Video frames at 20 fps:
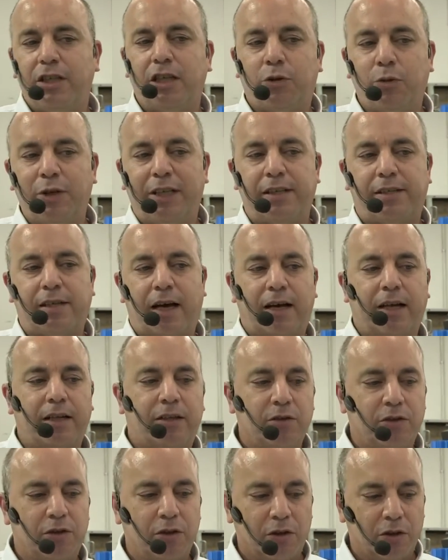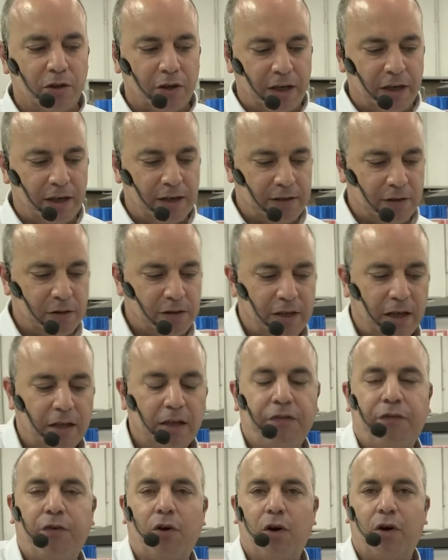that we decided to do is to say
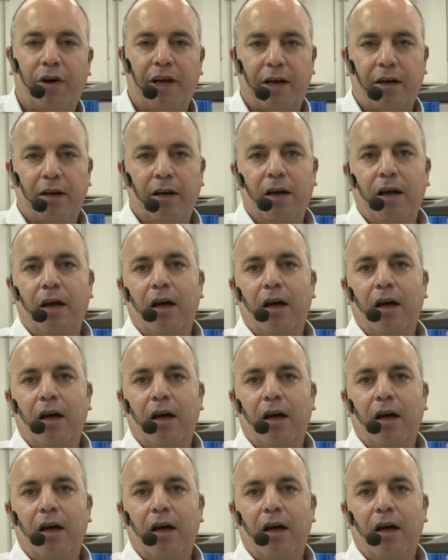the following.